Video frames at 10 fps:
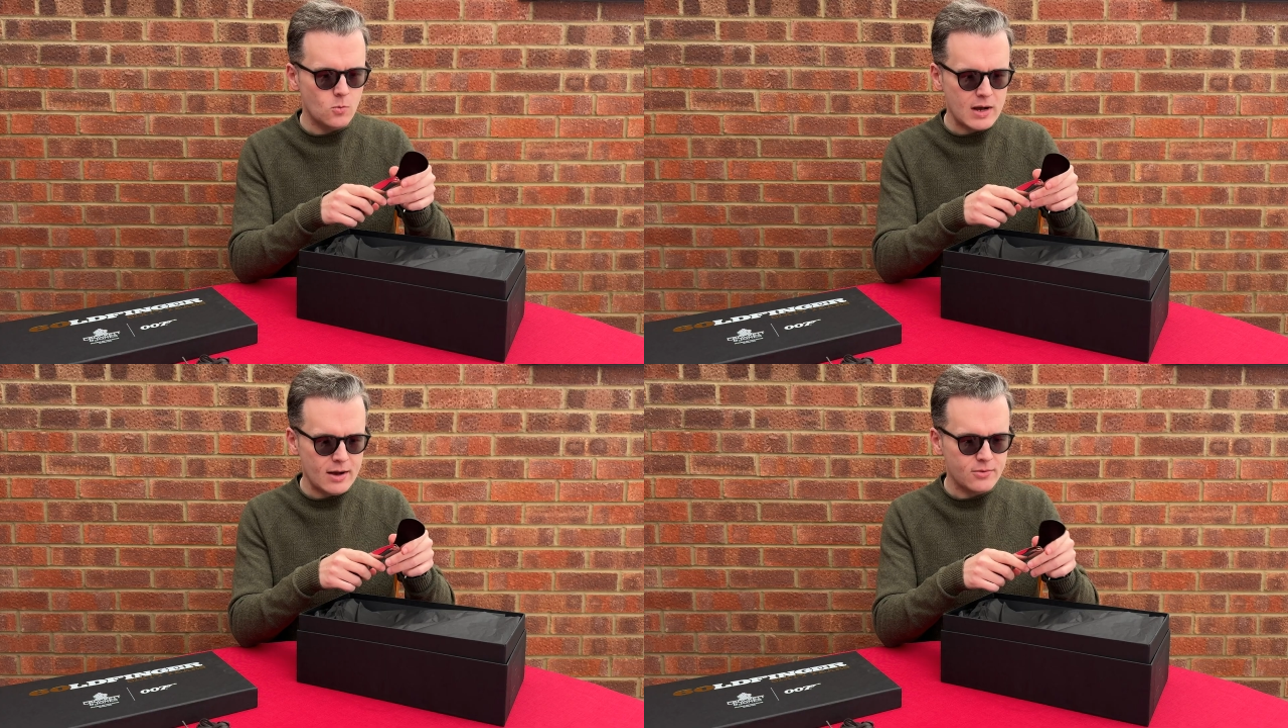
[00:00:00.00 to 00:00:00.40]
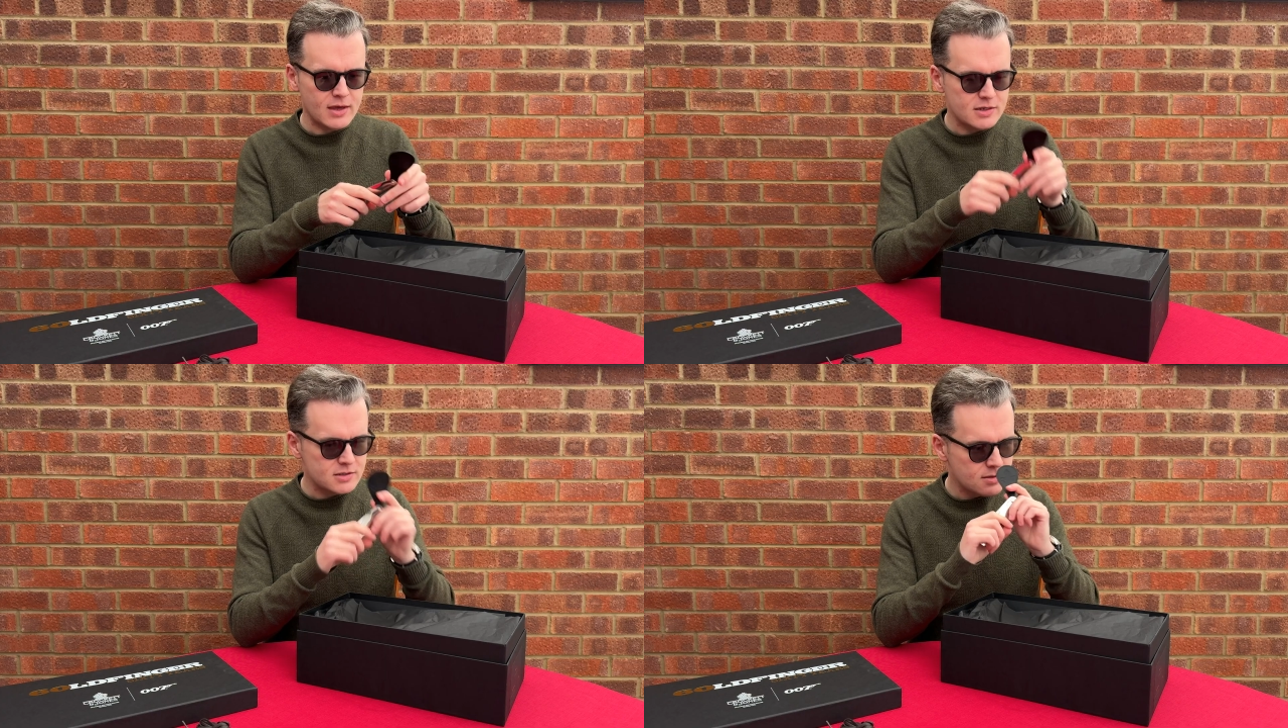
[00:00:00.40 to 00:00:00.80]
wow, that
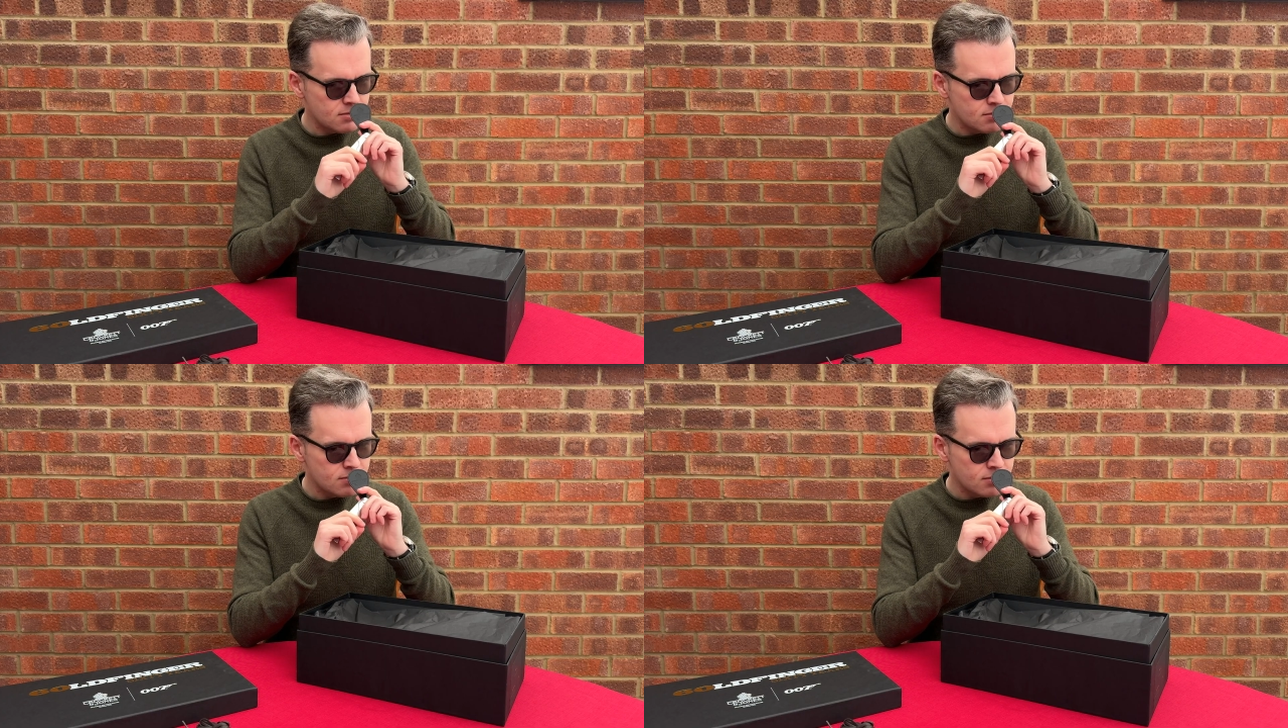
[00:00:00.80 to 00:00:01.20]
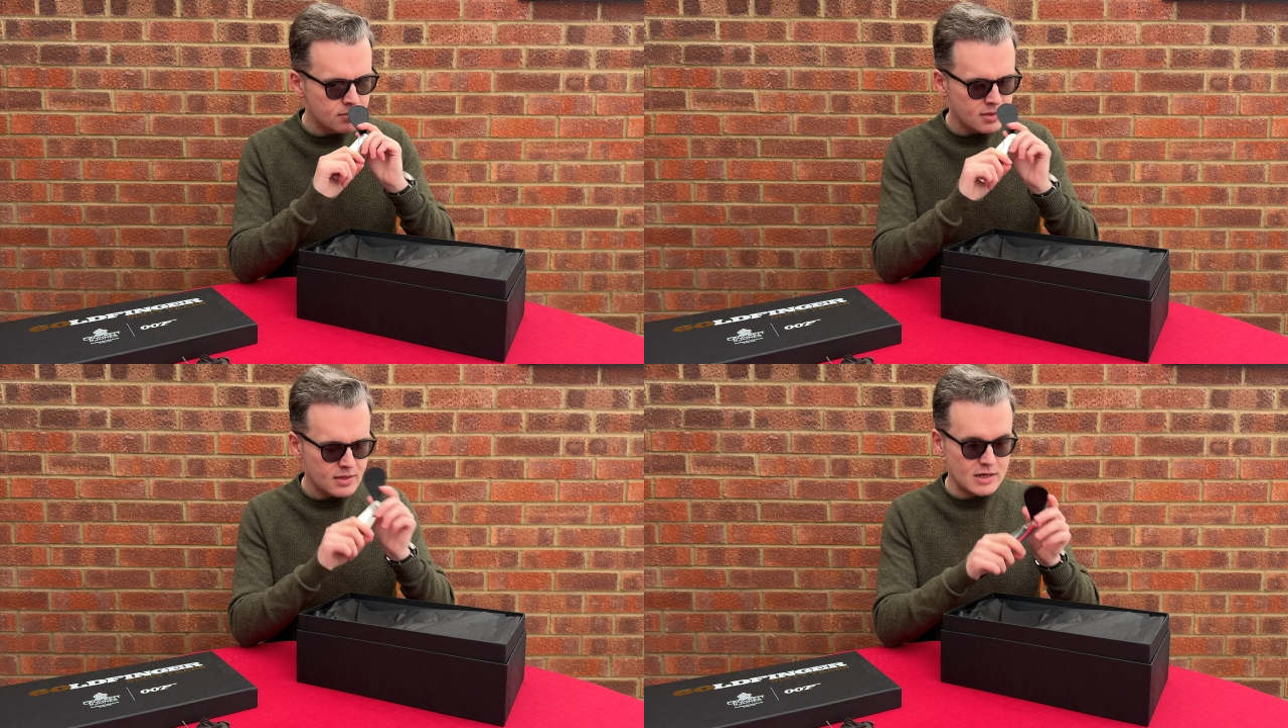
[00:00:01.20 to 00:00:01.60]
is
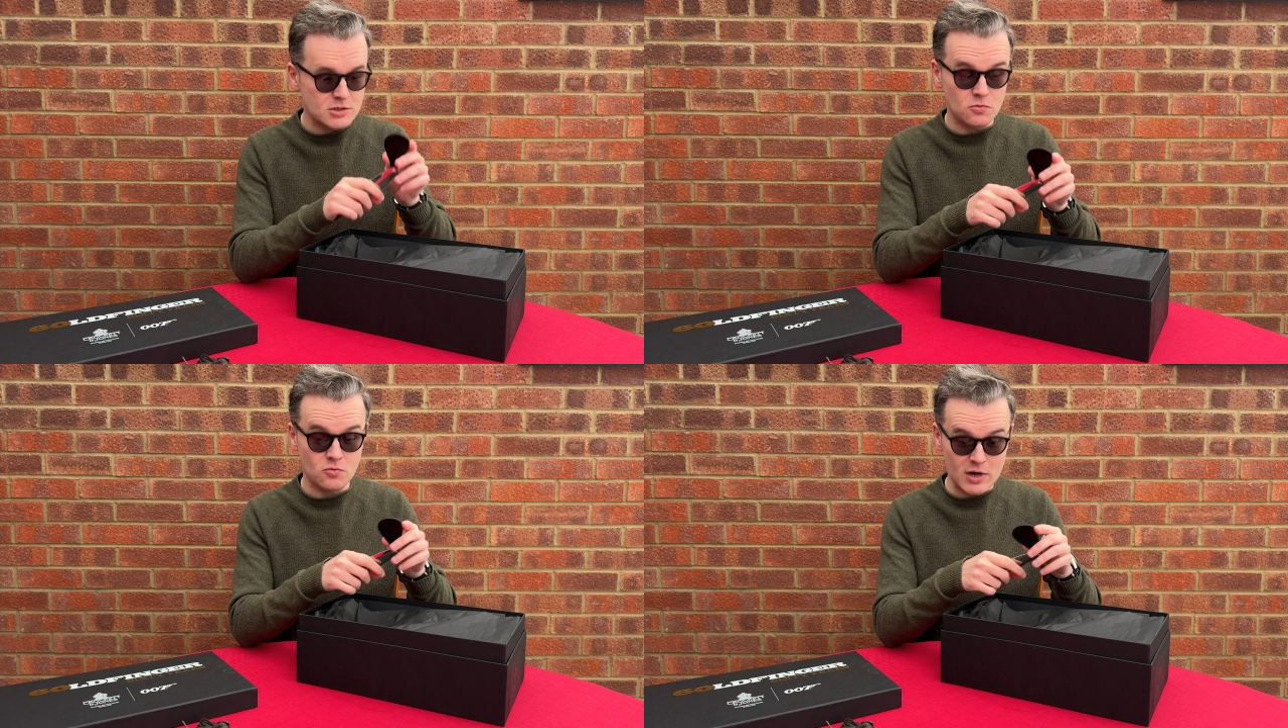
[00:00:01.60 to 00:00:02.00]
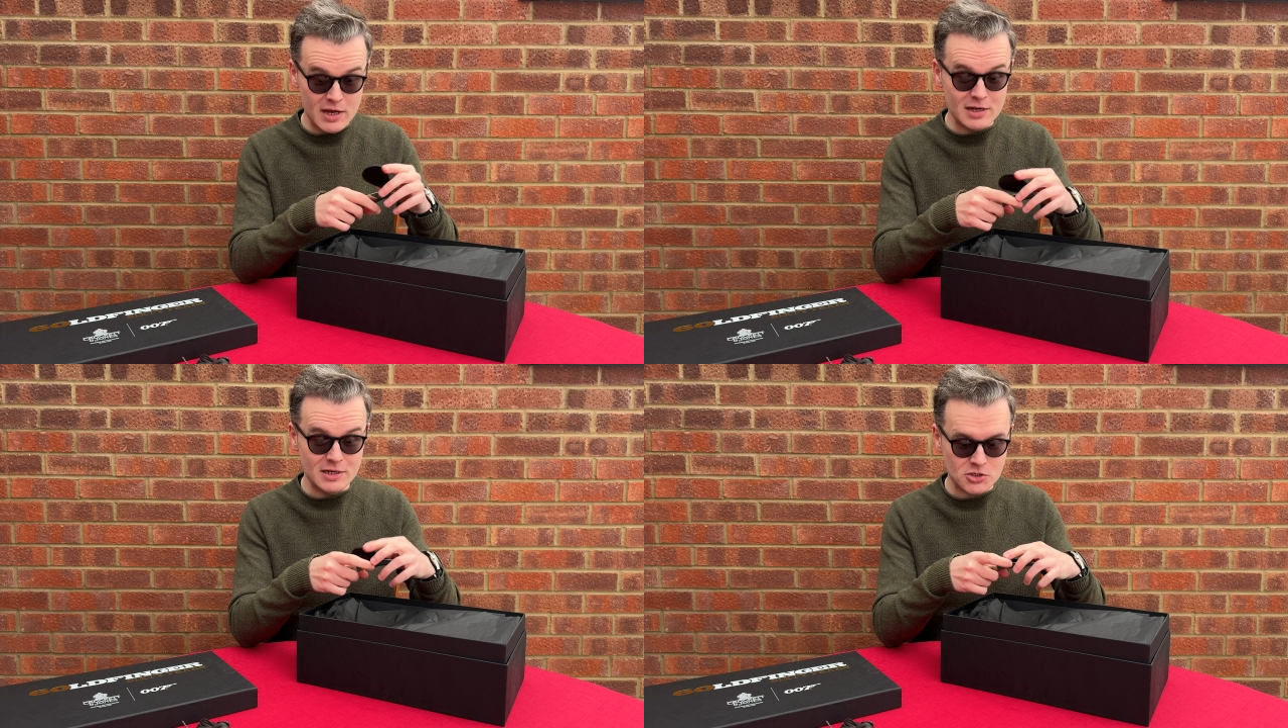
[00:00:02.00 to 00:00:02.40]
a
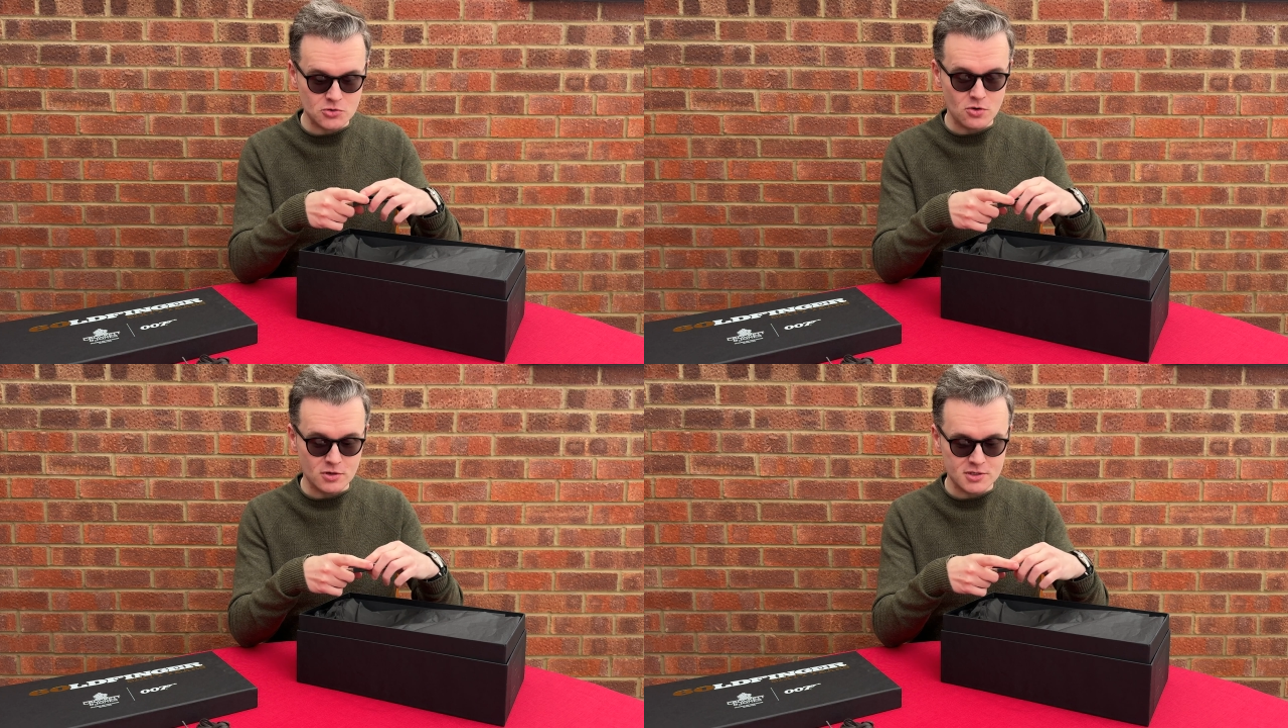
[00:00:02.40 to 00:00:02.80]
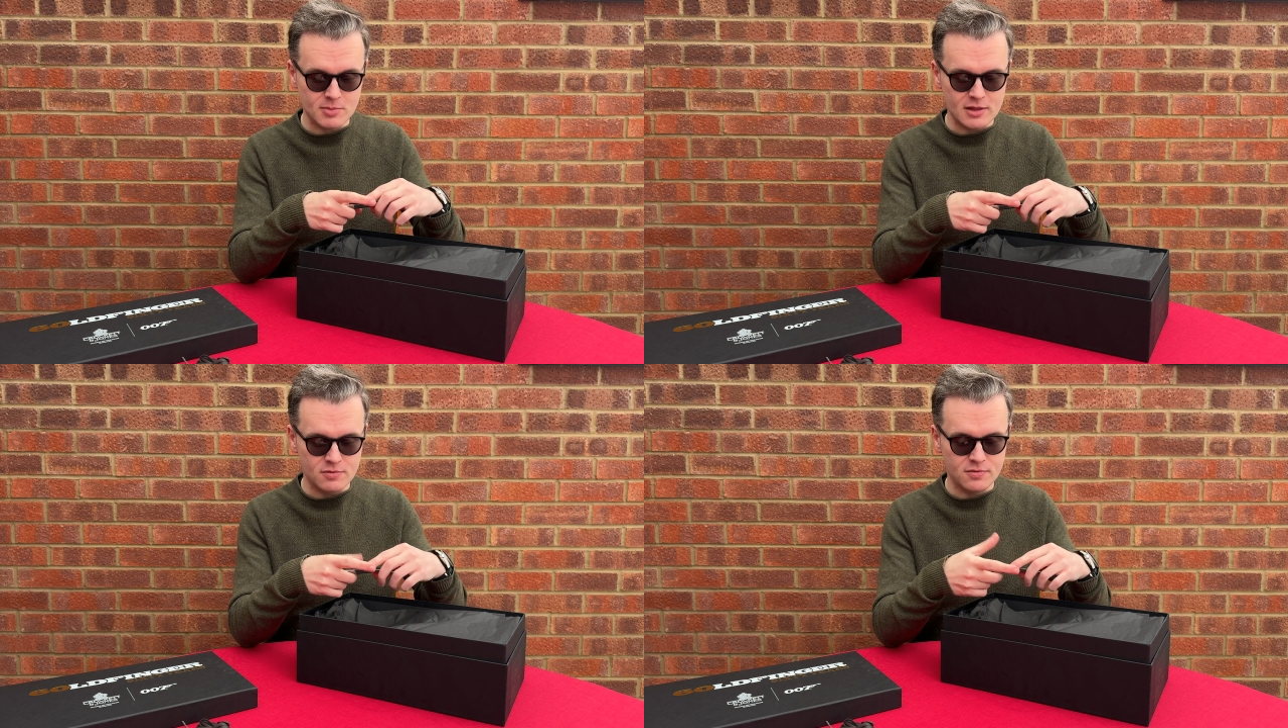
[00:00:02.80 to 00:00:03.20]
really strong
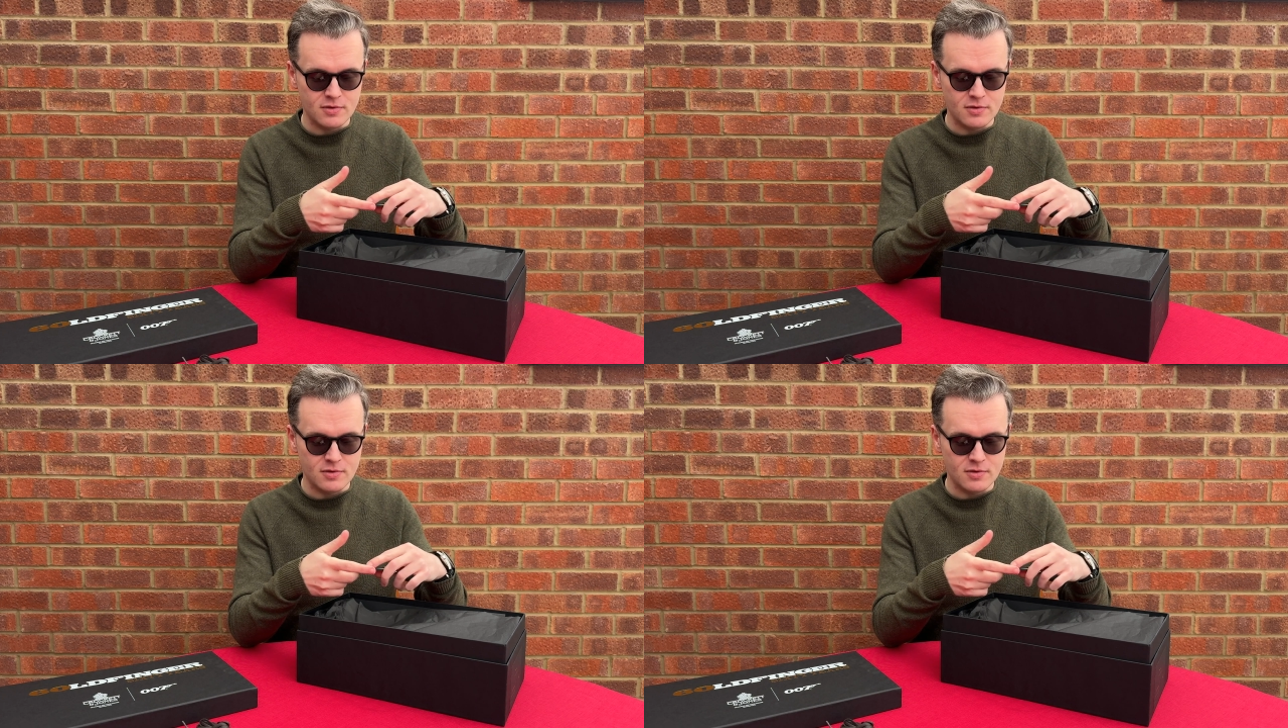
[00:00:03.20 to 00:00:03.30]
smell